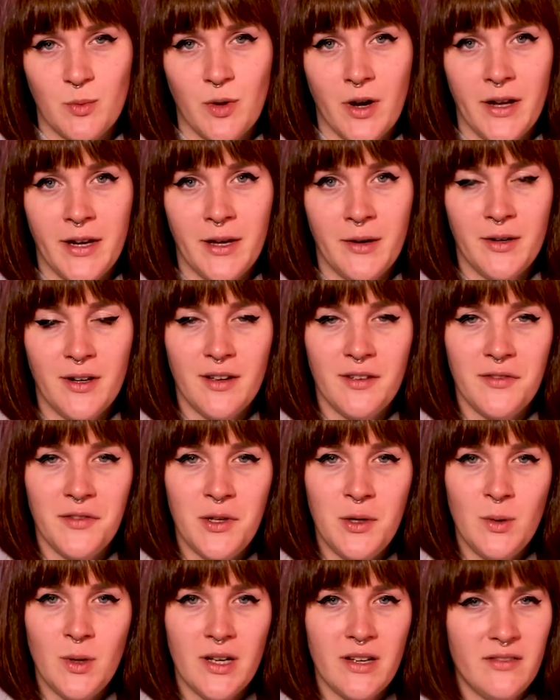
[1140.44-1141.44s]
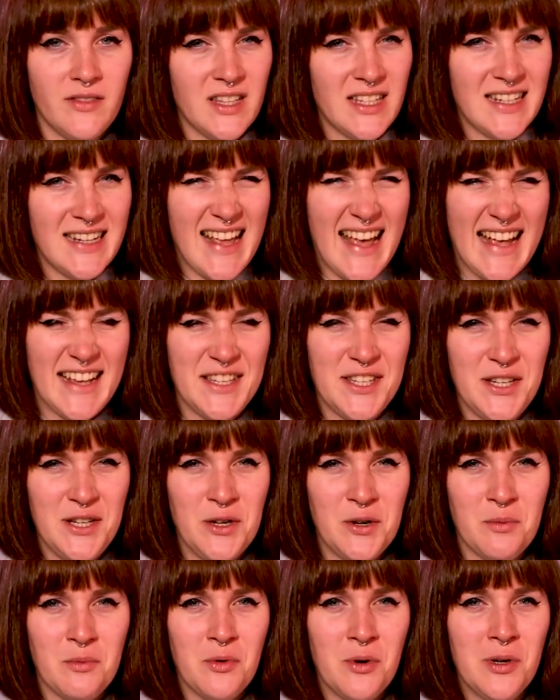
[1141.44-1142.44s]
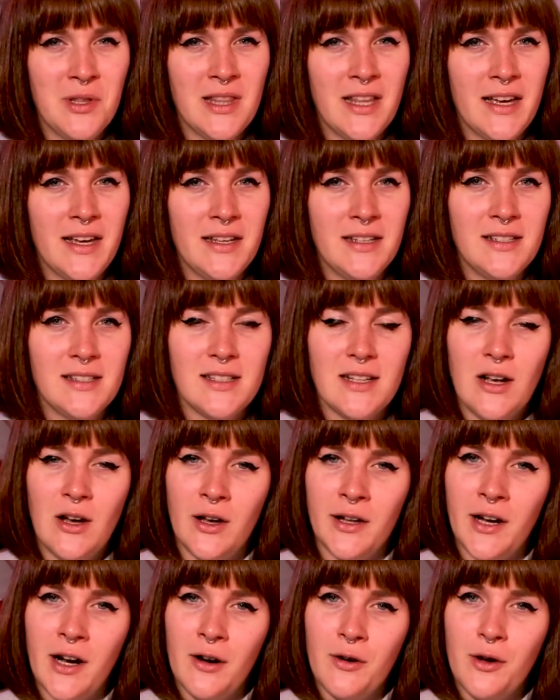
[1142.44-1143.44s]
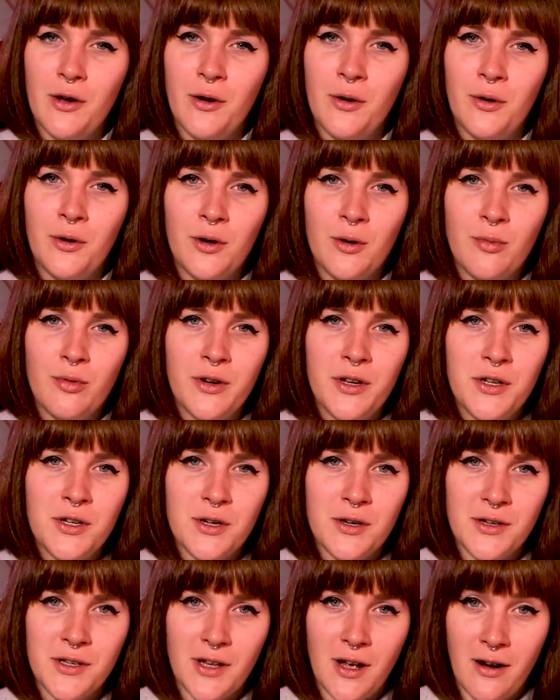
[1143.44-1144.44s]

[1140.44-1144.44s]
brought out a few of the nastier mold lines on our Ogre Breacher's